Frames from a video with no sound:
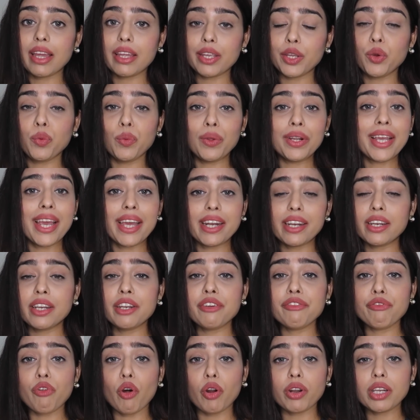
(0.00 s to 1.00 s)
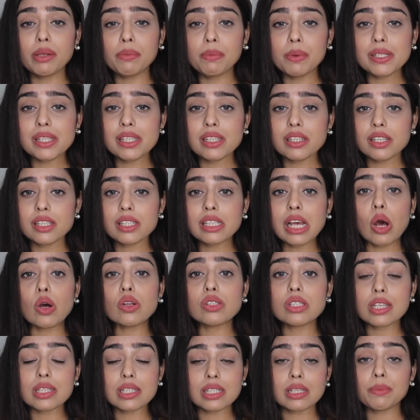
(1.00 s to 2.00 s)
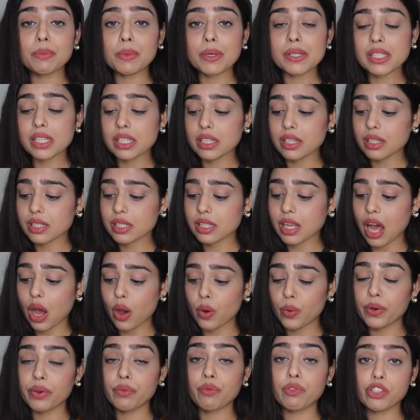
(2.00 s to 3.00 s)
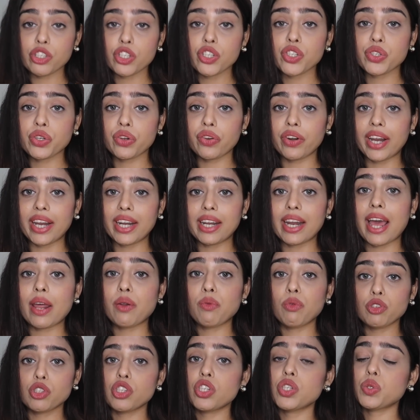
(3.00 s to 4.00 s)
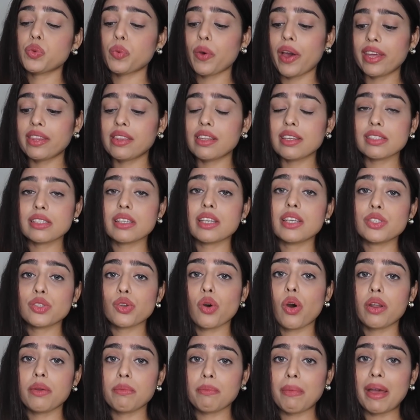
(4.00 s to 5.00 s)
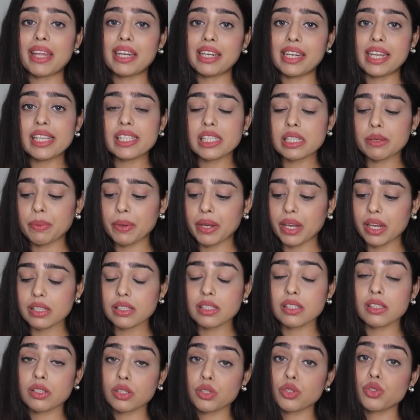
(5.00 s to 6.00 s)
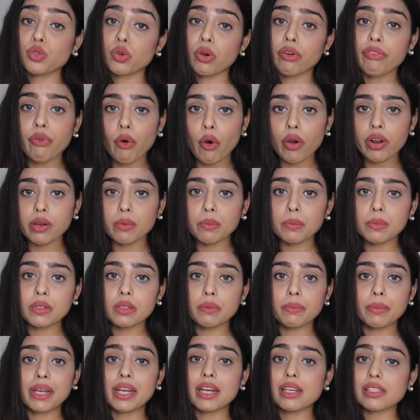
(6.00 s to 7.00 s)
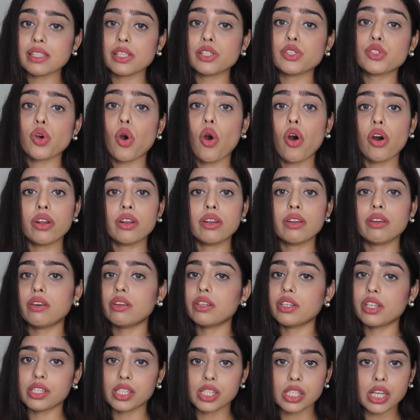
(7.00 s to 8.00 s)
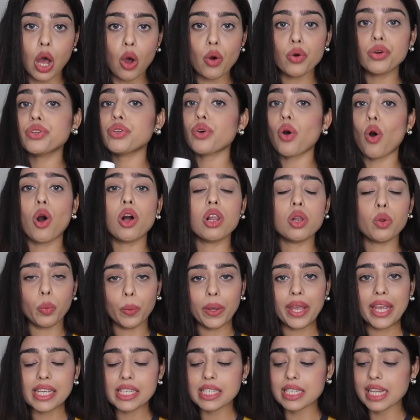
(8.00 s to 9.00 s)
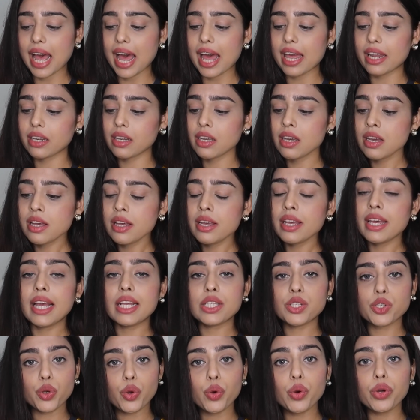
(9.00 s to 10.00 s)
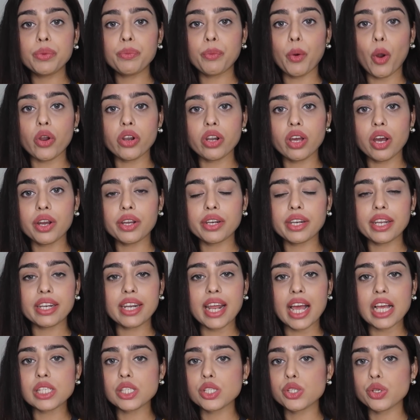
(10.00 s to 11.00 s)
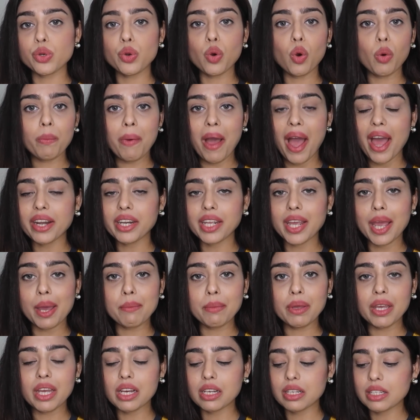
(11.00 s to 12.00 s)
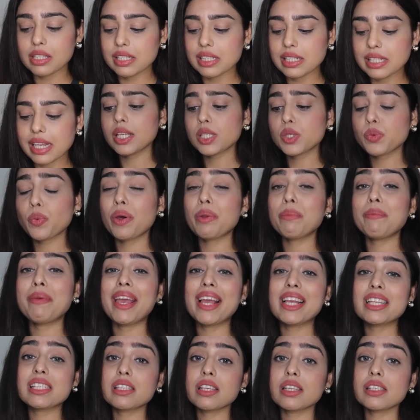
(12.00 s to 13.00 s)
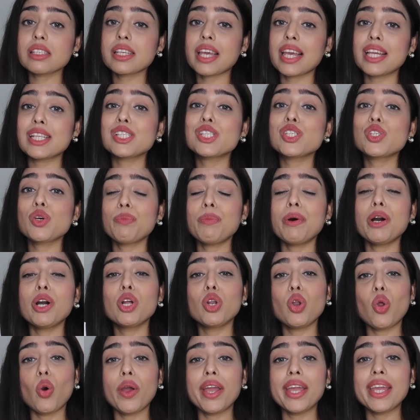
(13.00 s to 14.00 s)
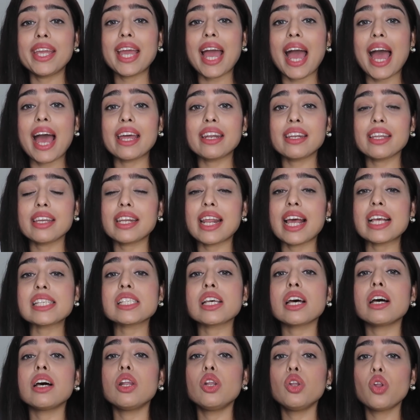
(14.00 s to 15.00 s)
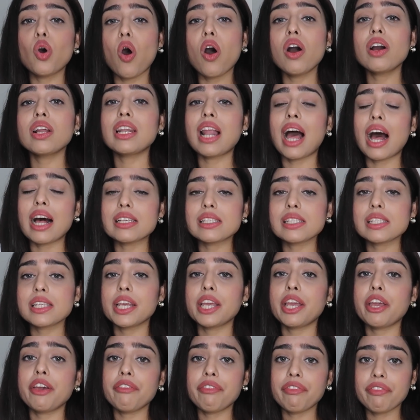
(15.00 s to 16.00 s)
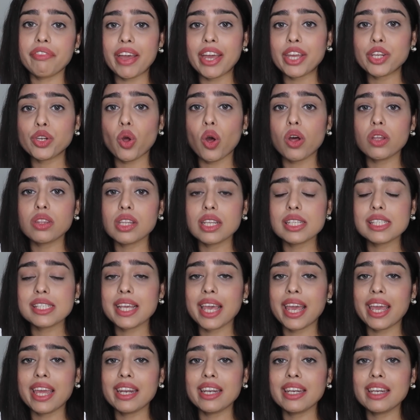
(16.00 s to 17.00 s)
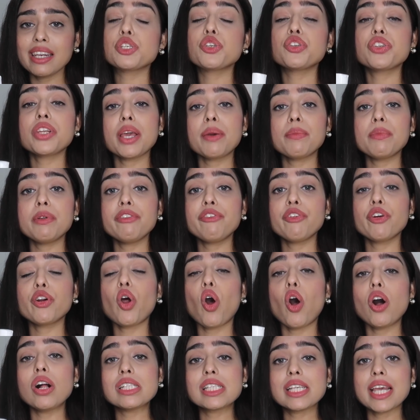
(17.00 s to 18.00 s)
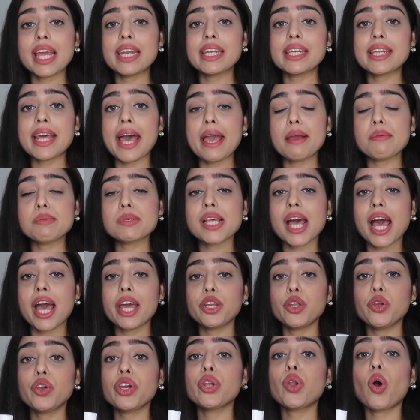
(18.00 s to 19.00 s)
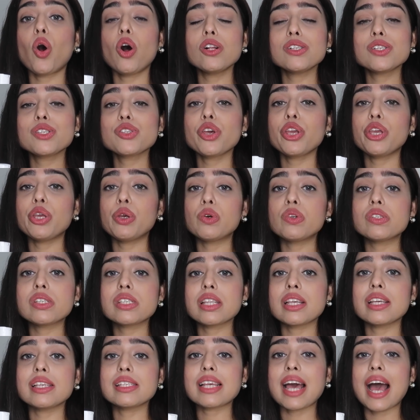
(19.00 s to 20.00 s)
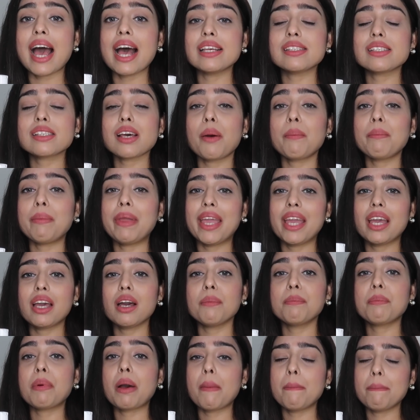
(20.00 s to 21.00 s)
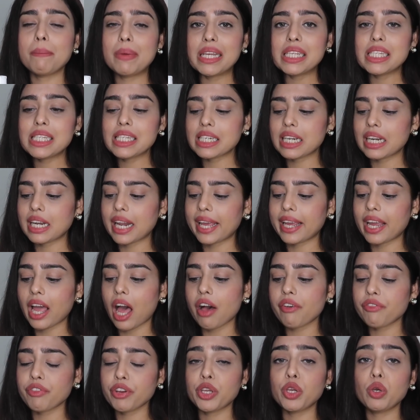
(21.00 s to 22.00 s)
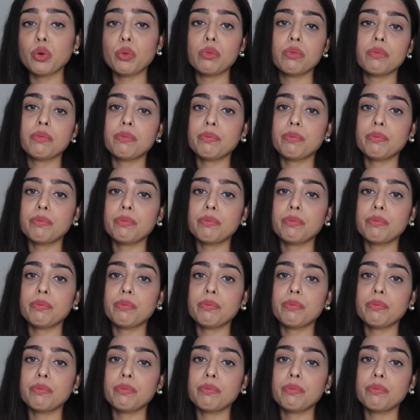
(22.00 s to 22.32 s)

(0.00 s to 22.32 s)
you will get it in 40% discount, 60% discount, which is great, and which is why this is on my list, because this is so affordable, because it's on discount always, and it's a good product. It has no bad chemicals. This one makes the skin super glowing, and it has a long lasting effect on the skin, suitable for all skin types. And you can also use this as a makeup mist. Like, after you